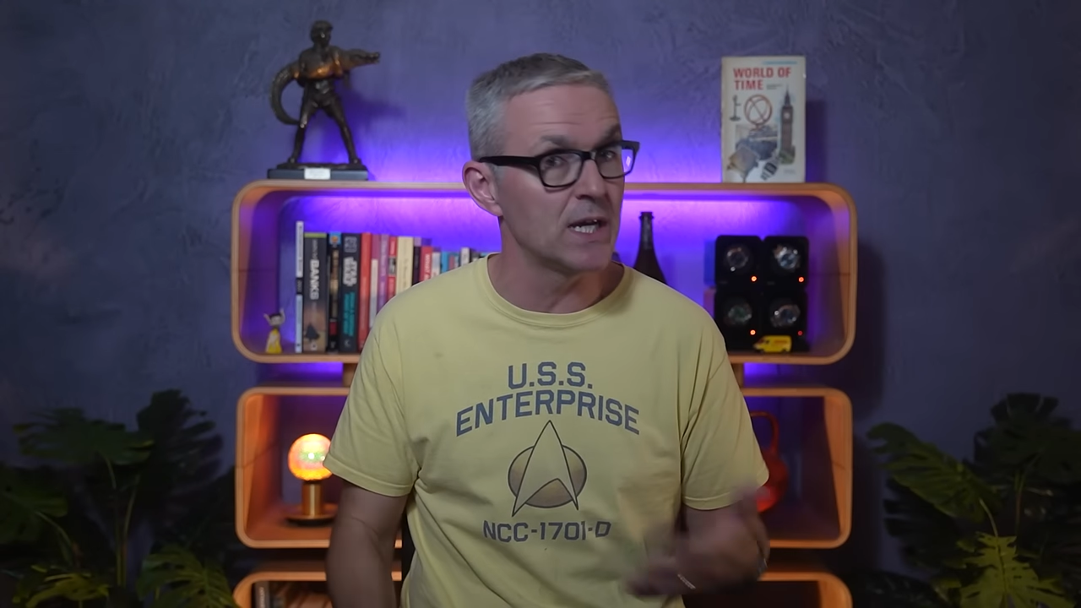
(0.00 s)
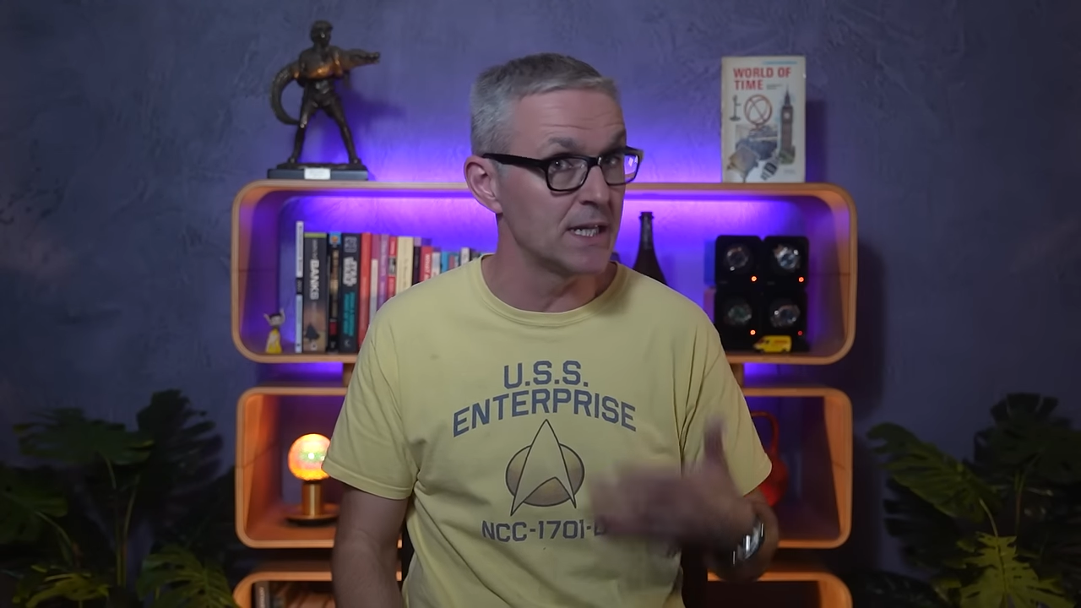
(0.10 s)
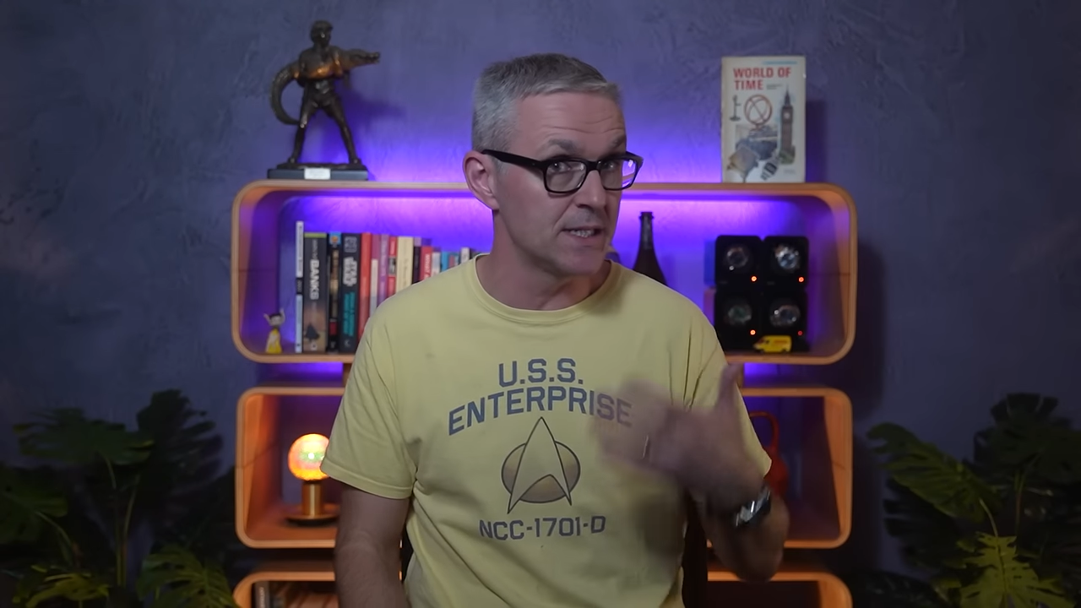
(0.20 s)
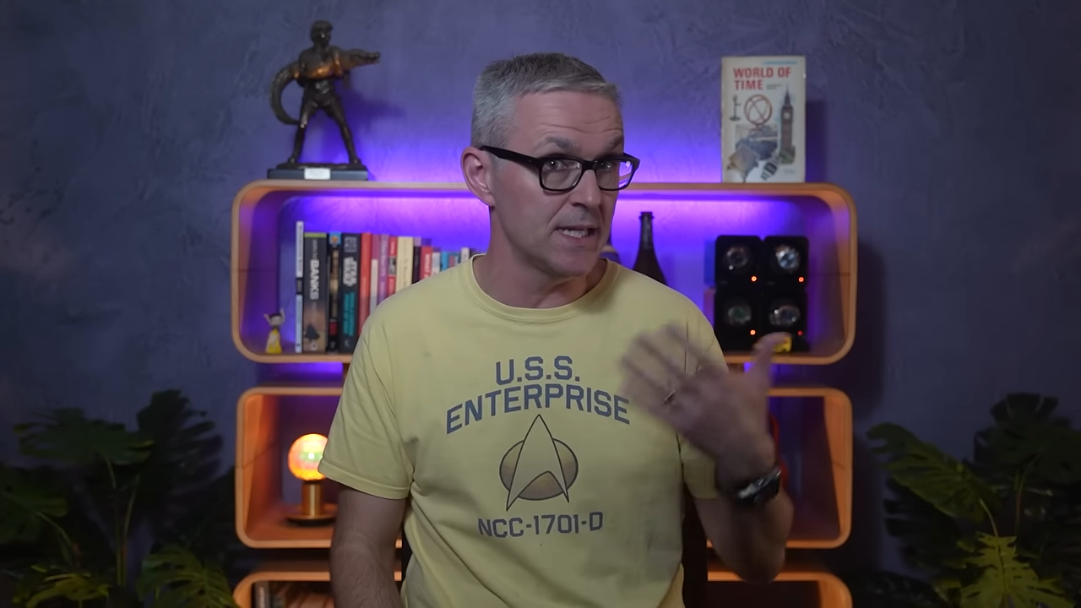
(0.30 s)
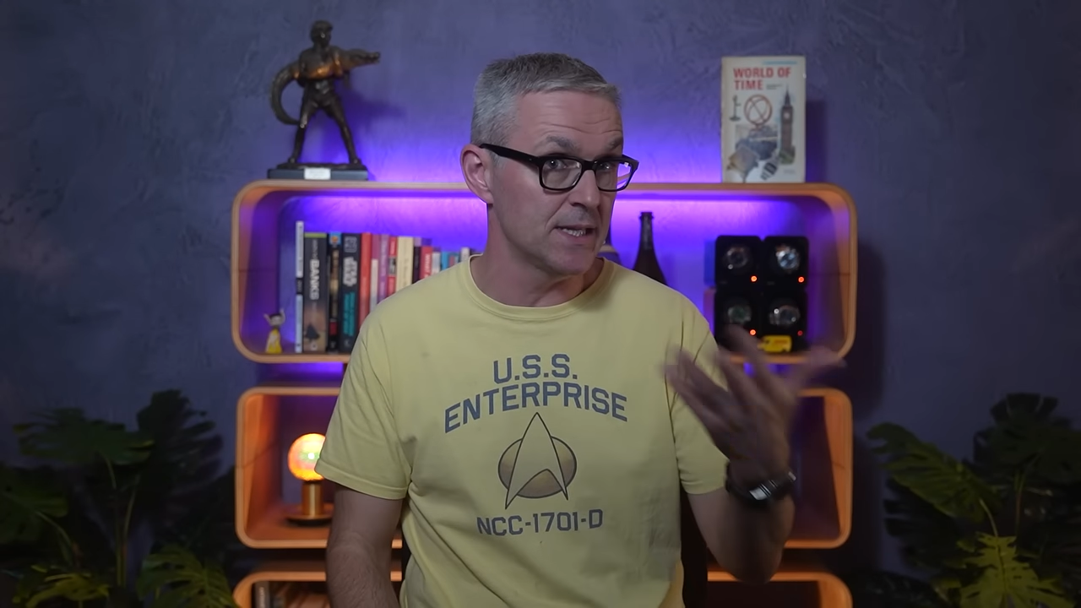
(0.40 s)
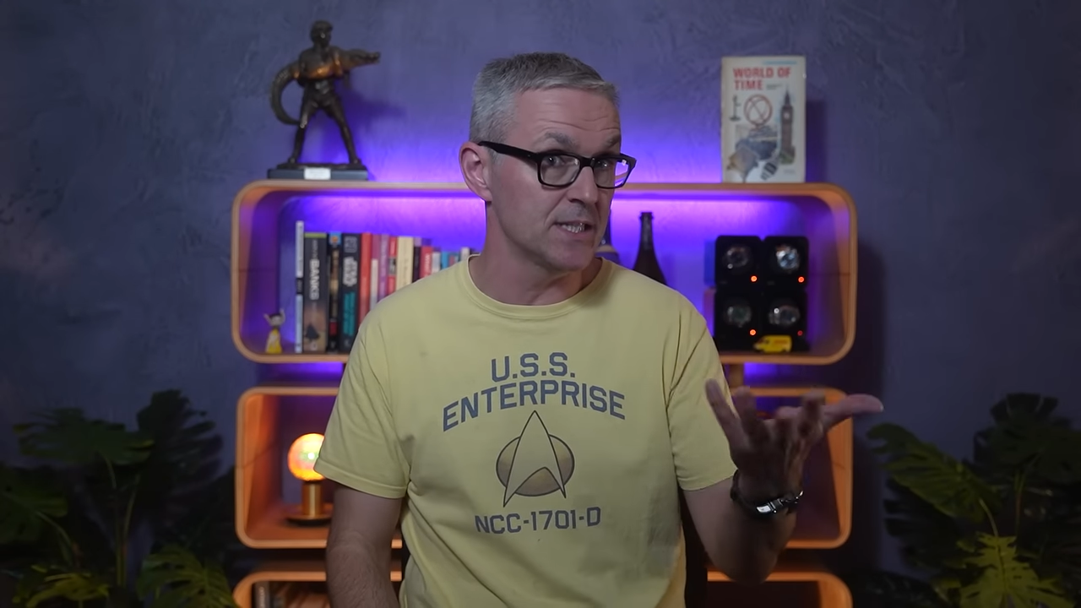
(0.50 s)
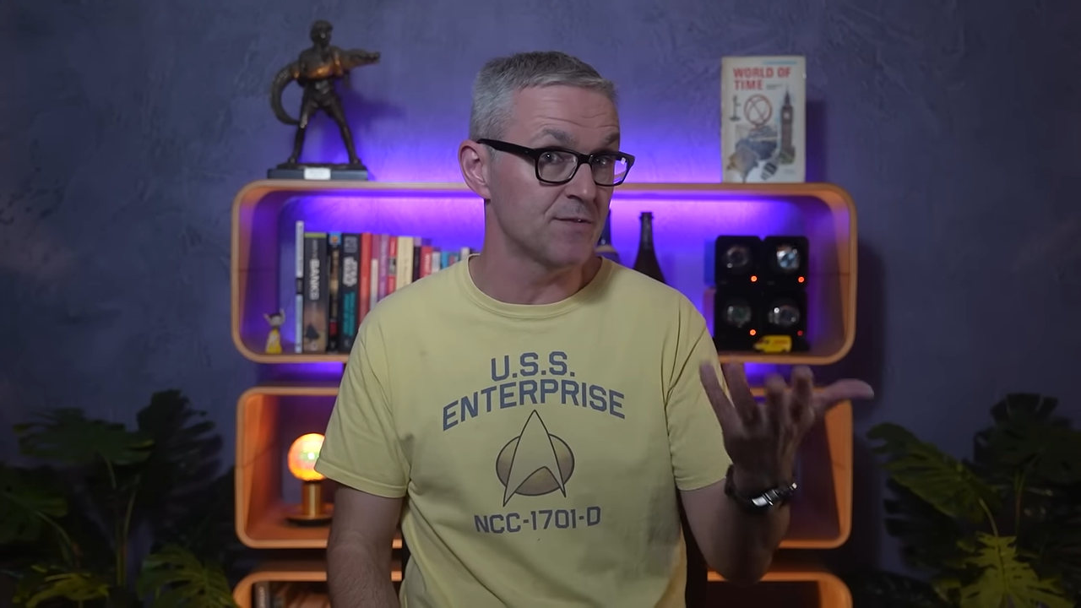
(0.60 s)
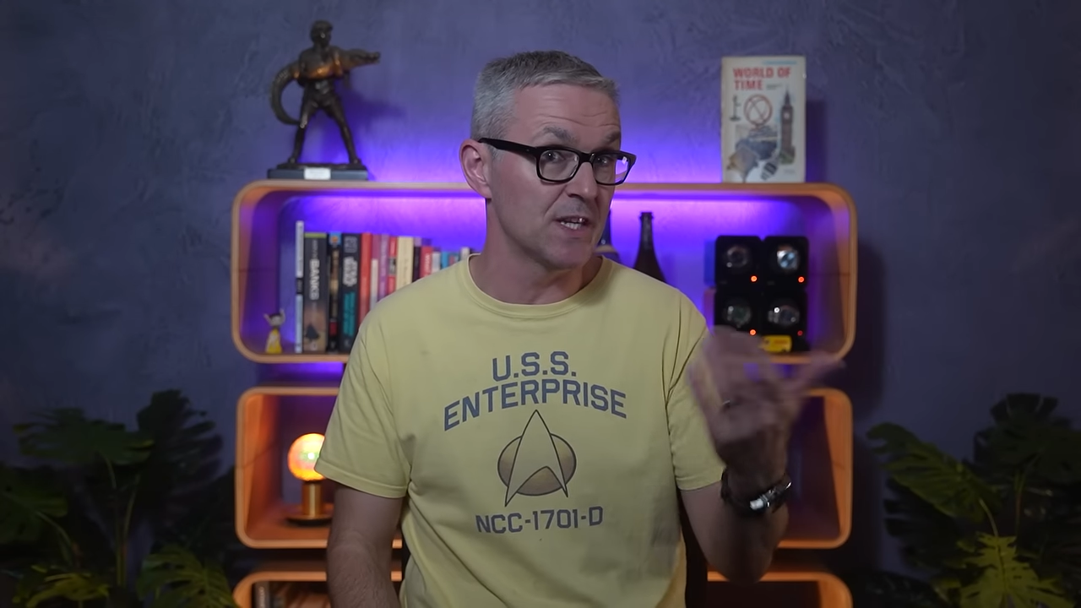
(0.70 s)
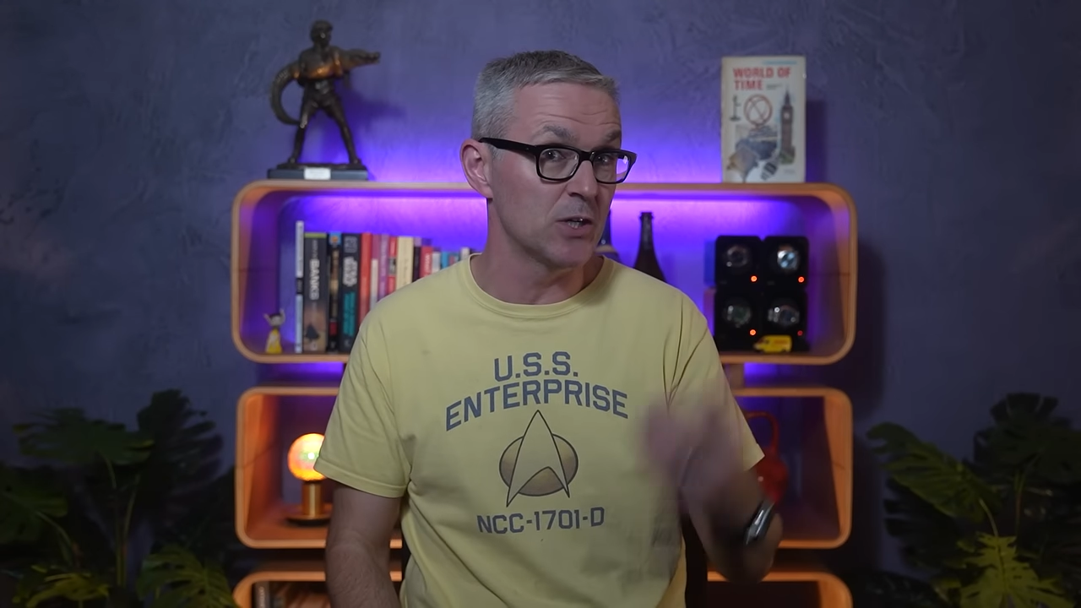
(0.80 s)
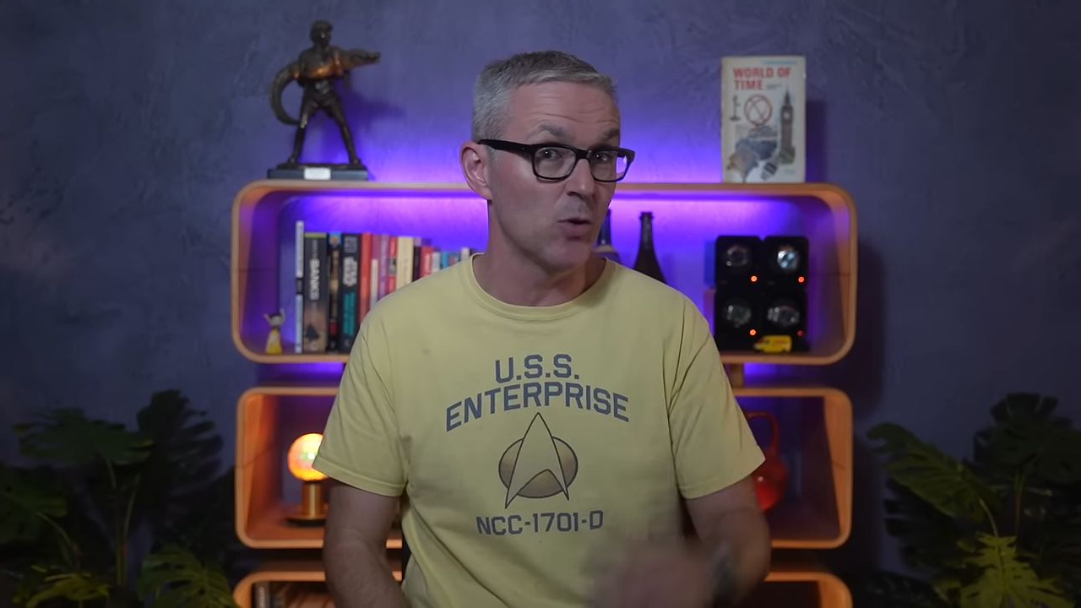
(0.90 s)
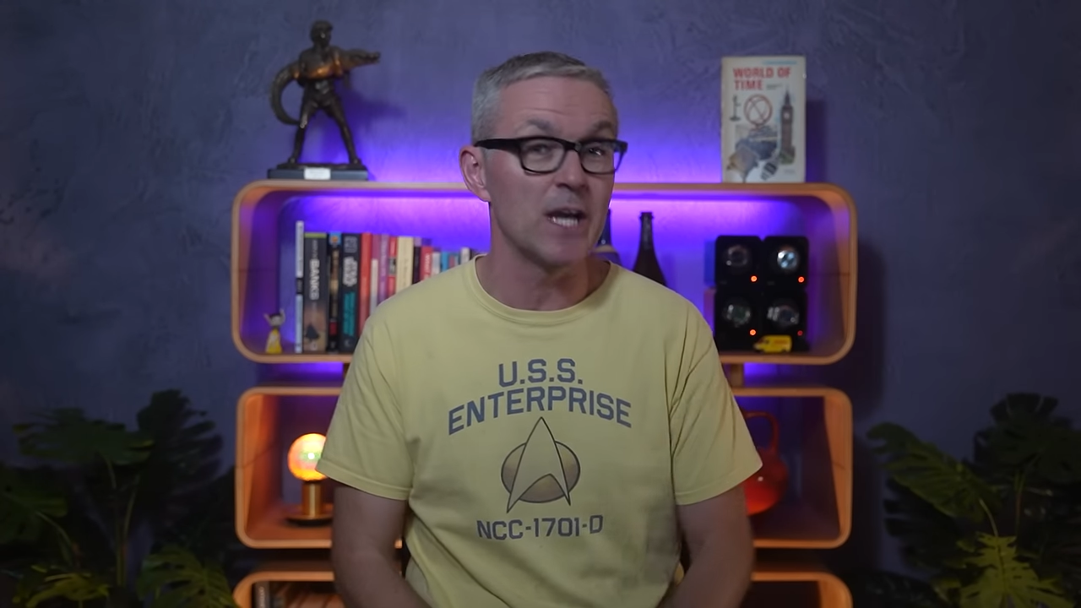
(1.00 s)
and indeed this video